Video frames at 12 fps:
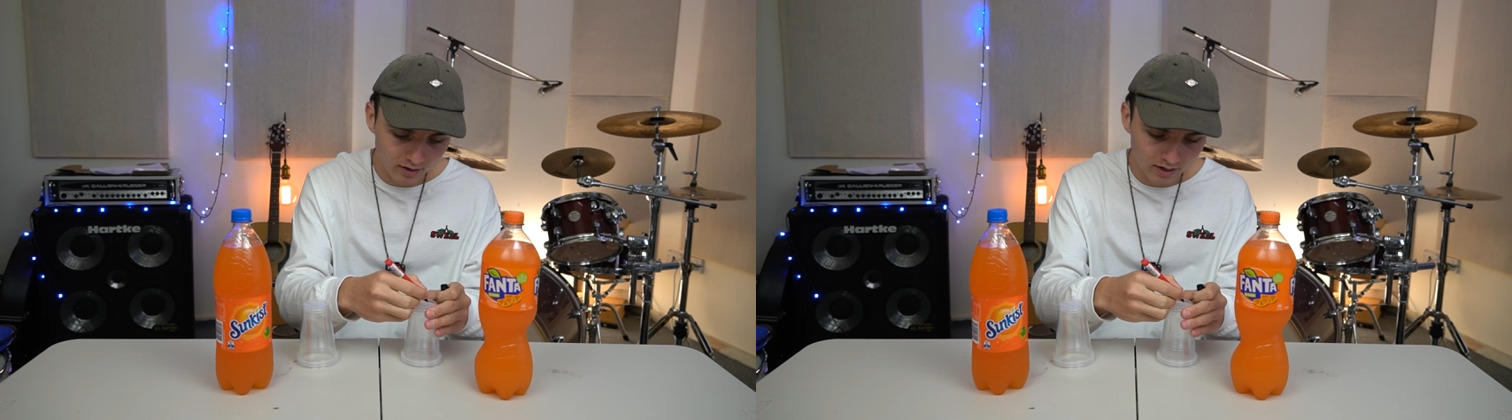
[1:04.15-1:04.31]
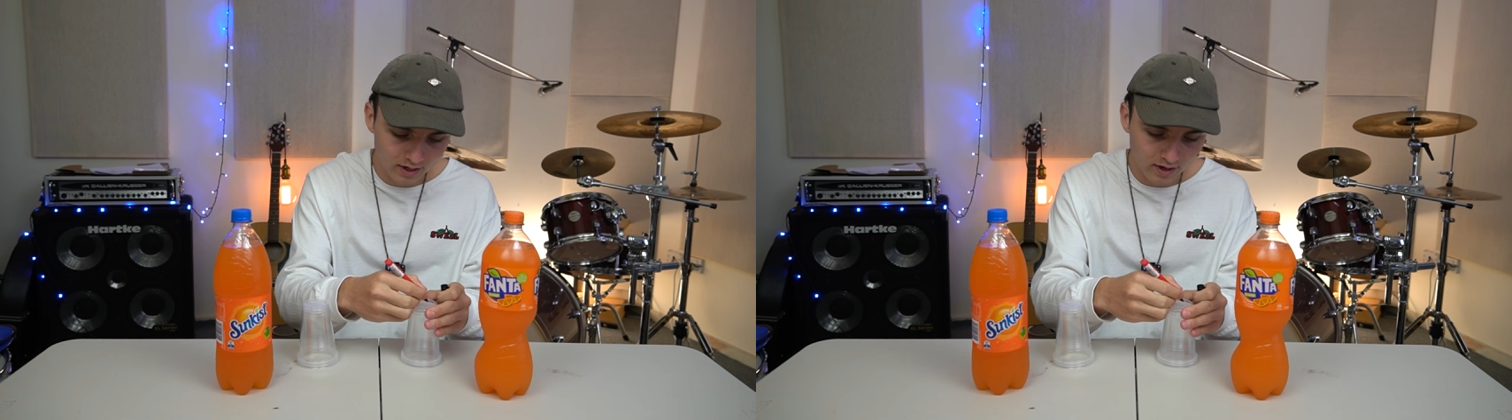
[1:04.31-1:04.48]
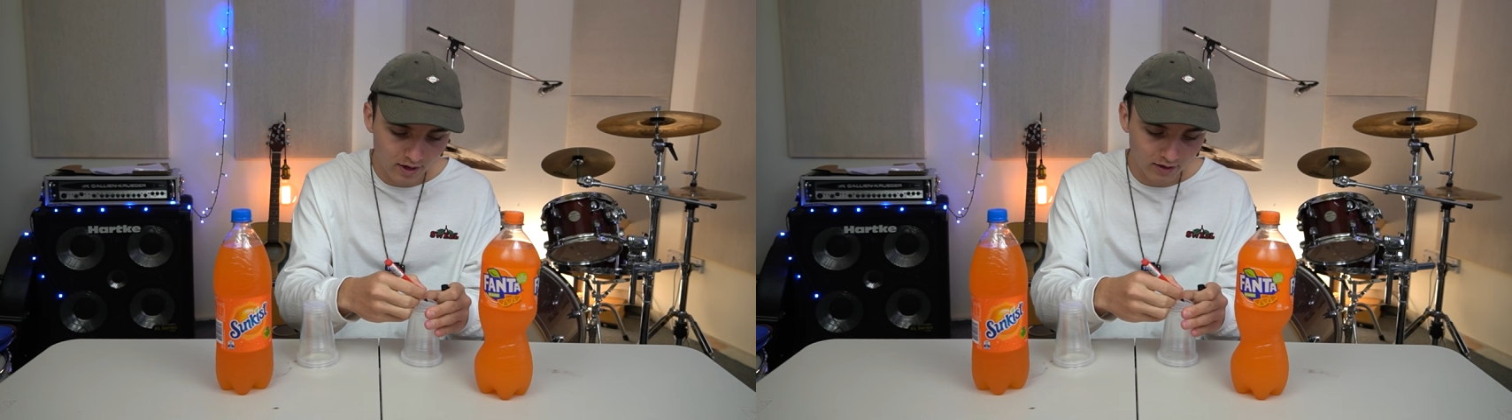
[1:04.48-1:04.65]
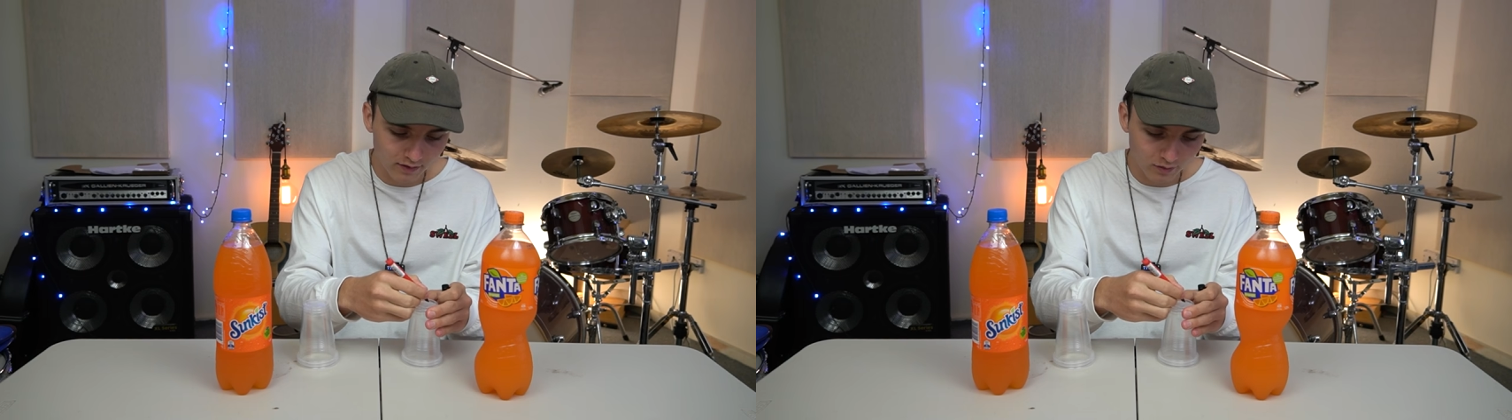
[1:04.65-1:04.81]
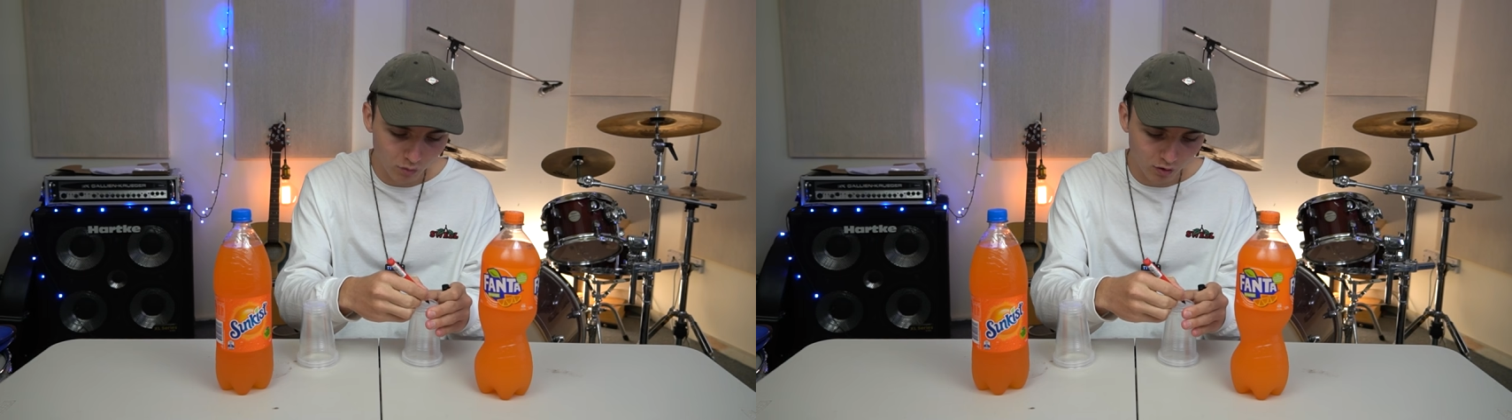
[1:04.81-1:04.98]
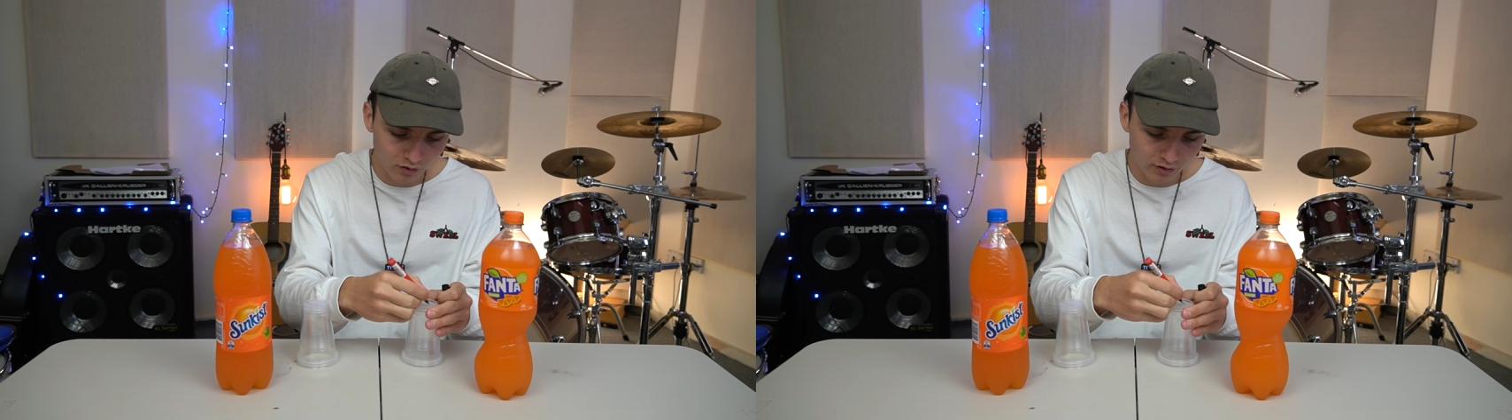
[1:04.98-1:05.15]
the uh,
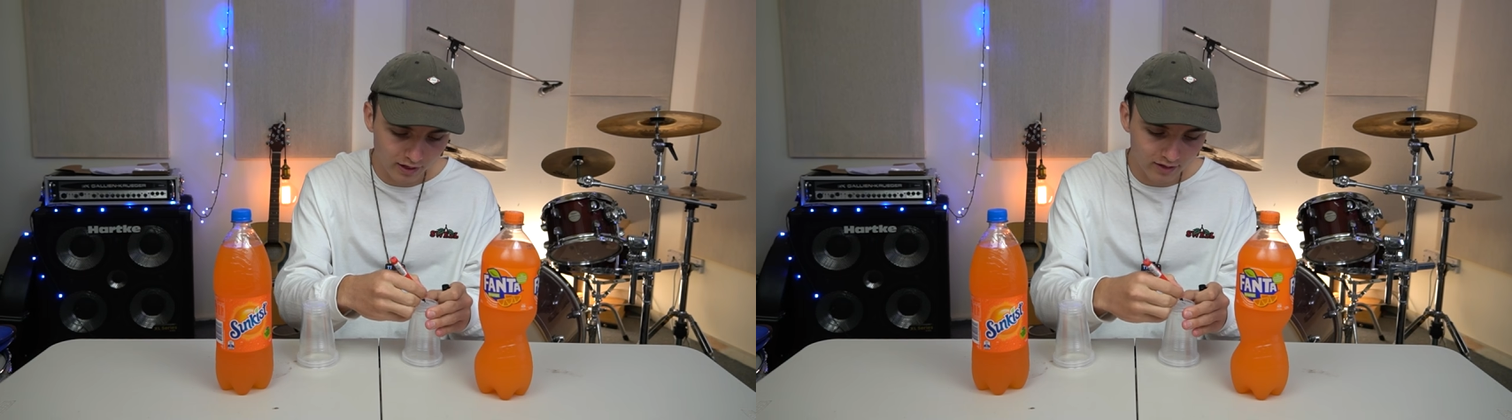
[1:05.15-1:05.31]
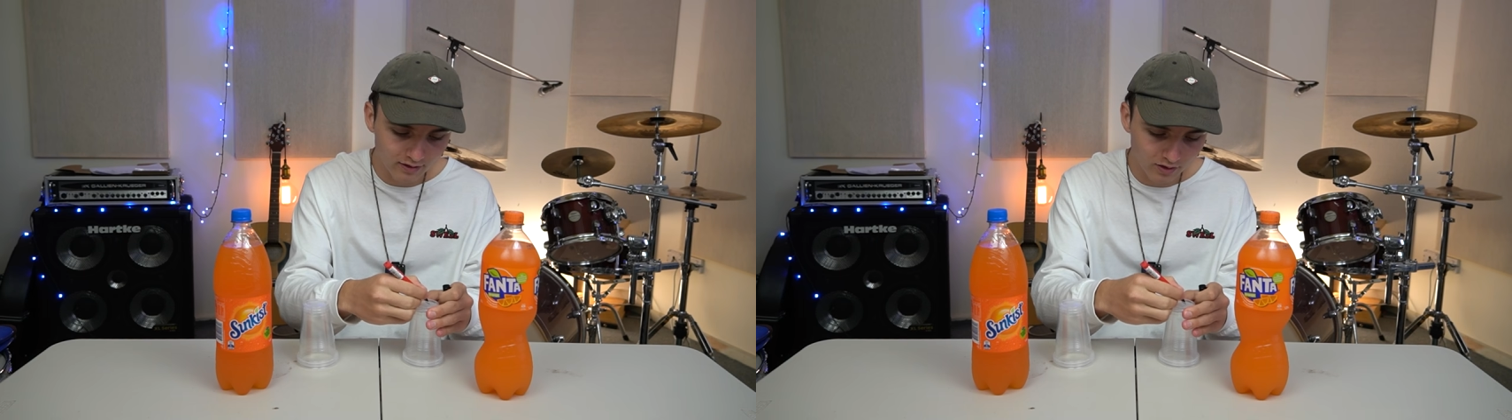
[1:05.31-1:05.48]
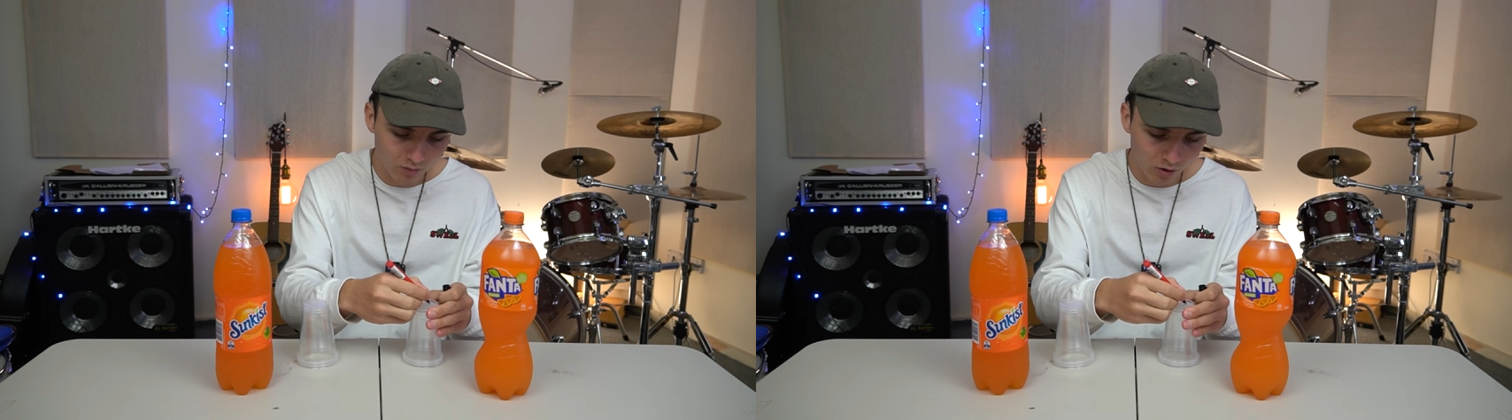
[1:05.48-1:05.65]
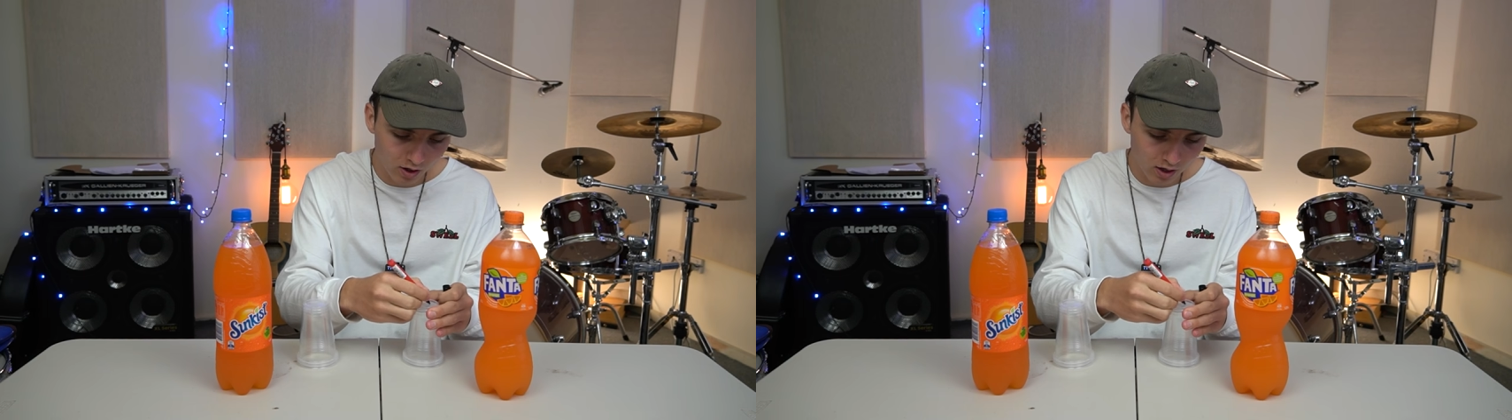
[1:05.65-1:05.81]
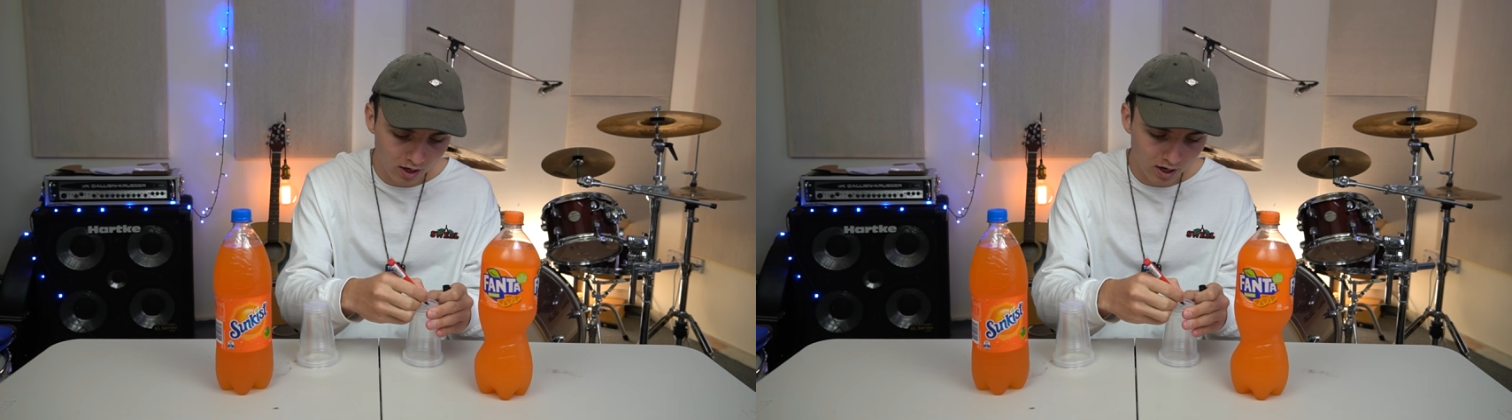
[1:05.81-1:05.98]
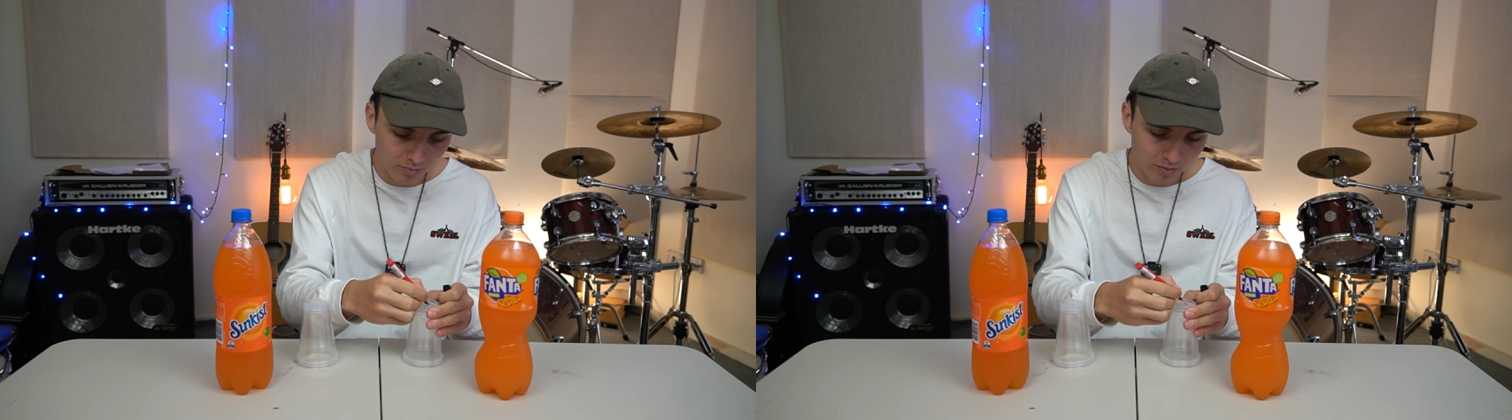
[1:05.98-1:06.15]
what drink is in what
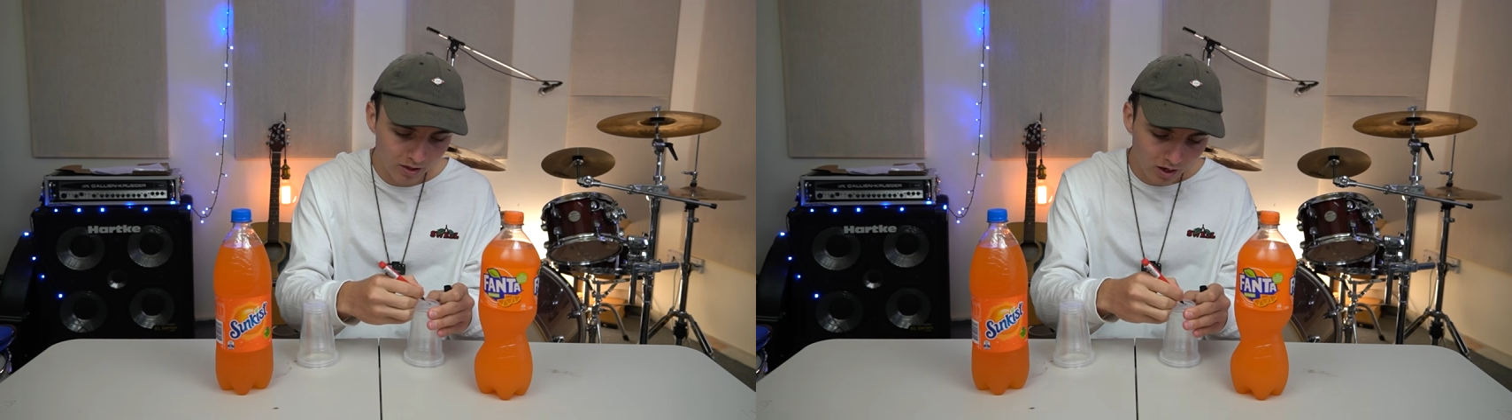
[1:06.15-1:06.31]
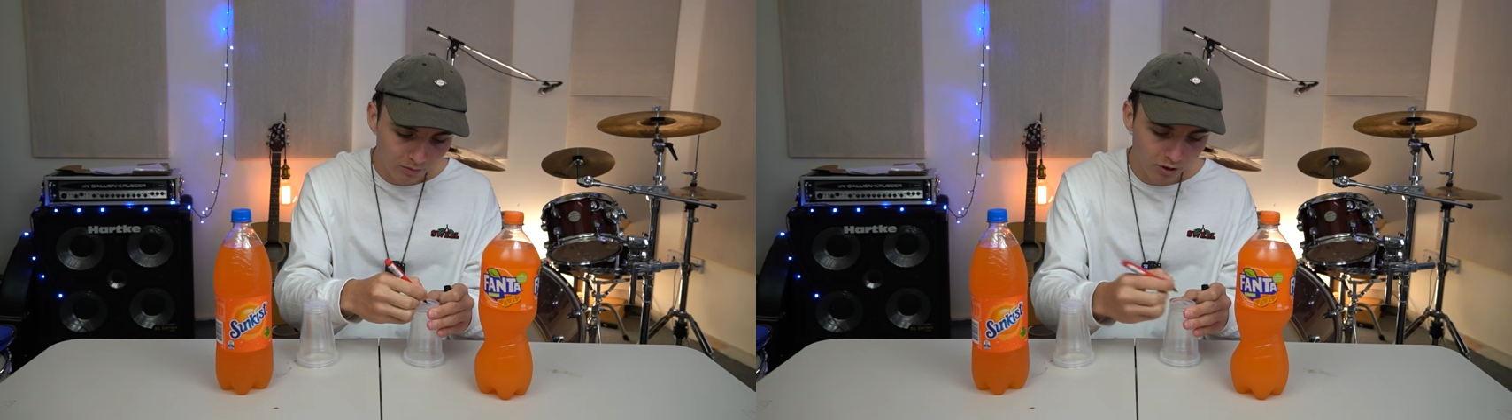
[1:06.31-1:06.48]
cup.